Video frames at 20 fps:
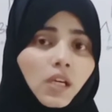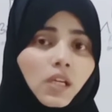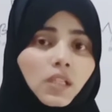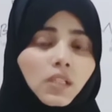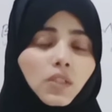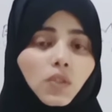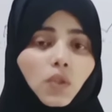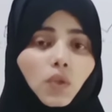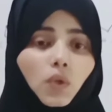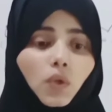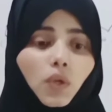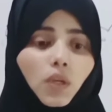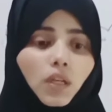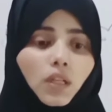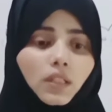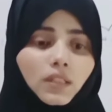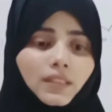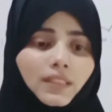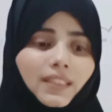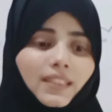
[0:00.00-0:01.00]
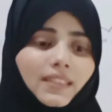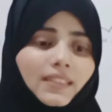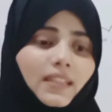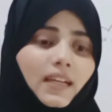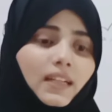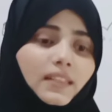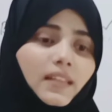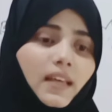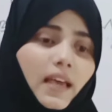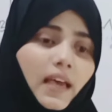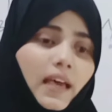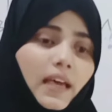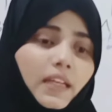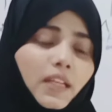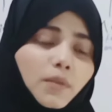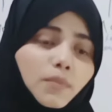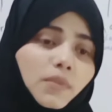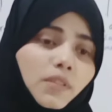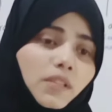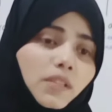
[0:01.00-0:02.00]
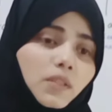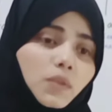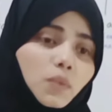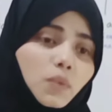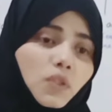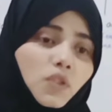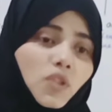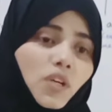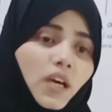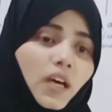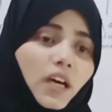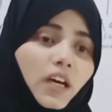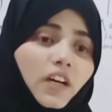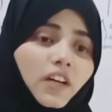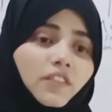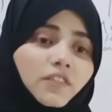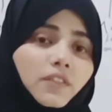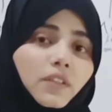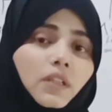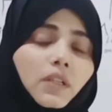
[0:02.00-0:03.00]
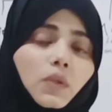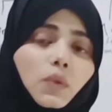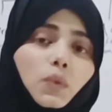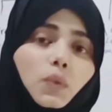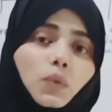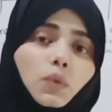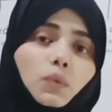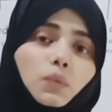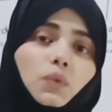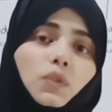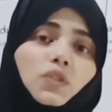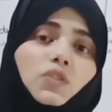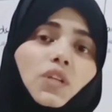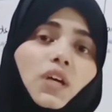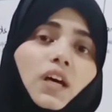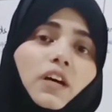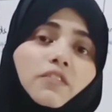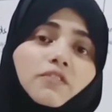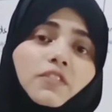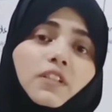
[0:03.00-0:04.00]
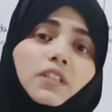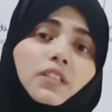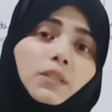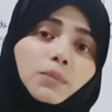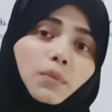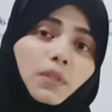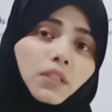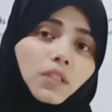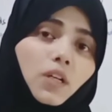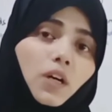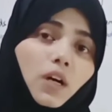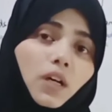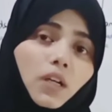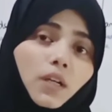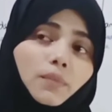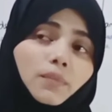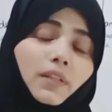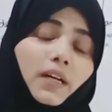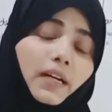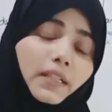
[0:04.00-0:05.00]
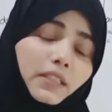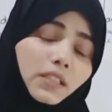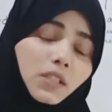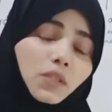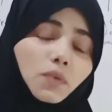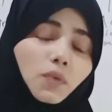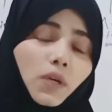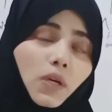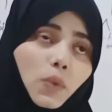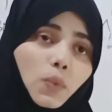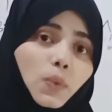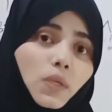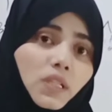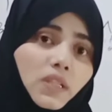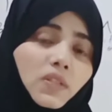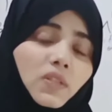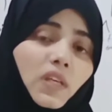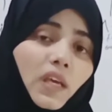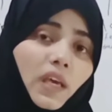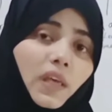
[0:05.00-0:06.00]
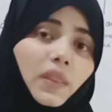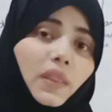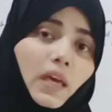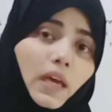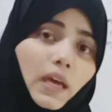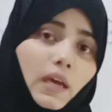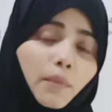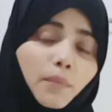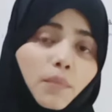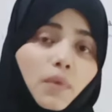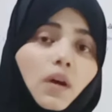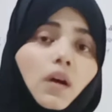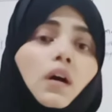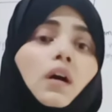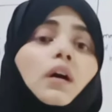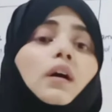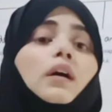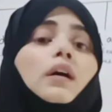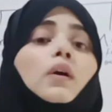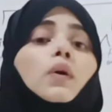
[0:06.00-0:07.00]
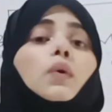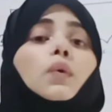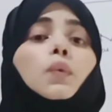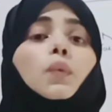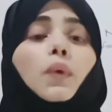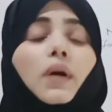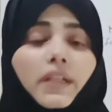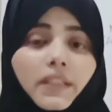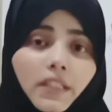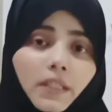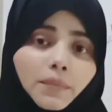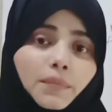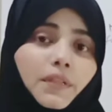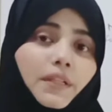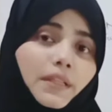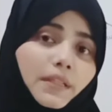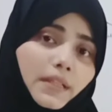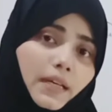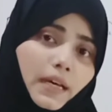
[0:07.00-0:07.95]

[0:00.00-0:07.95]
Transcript: So these are the animals which have vertebral column. That is why we say them vertebrate